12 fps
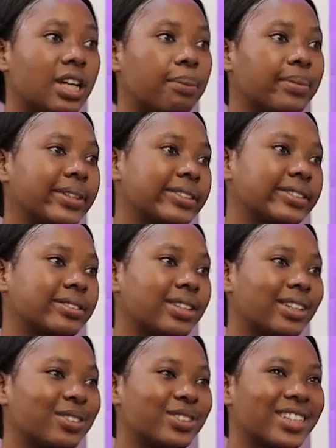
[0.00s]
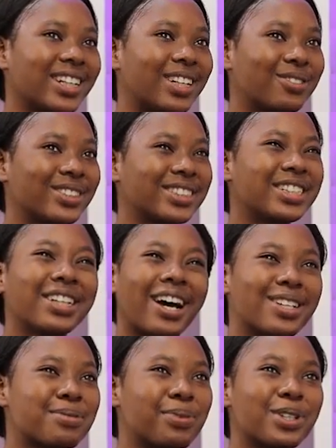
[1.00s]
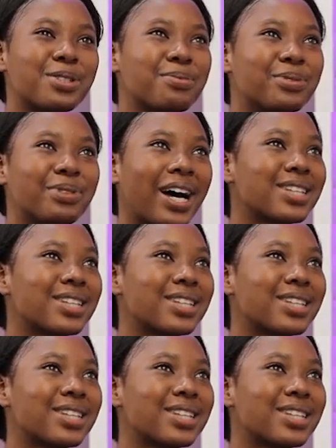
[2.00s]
German. Other language. As possible.